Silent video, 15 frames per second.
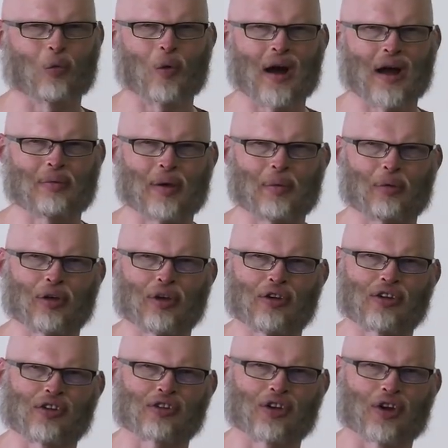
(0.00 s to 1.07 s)
why people are
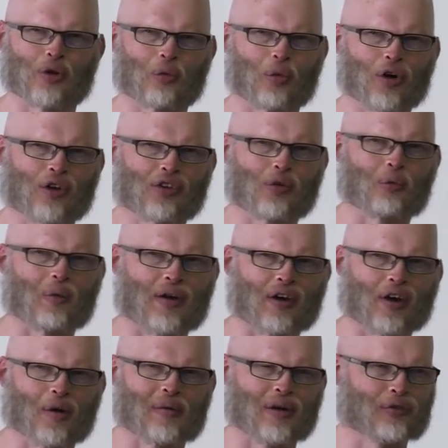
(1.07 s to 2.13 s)
using certain words and where they're
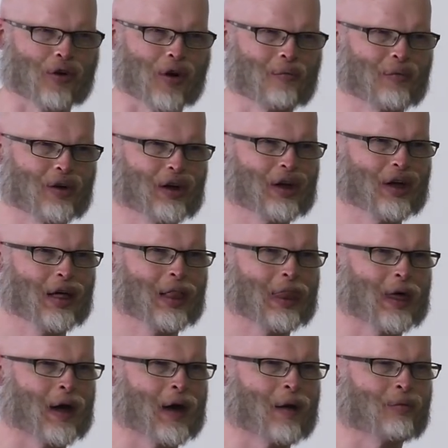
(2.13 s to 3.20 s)
coming from.
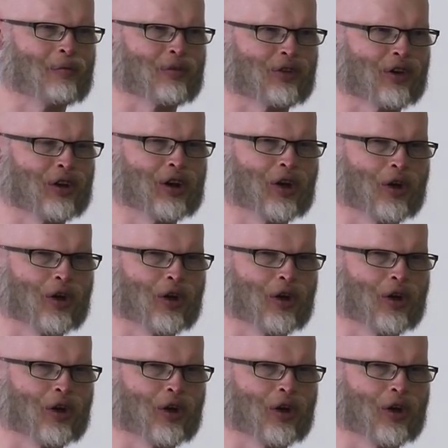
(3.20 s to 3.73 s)
So, you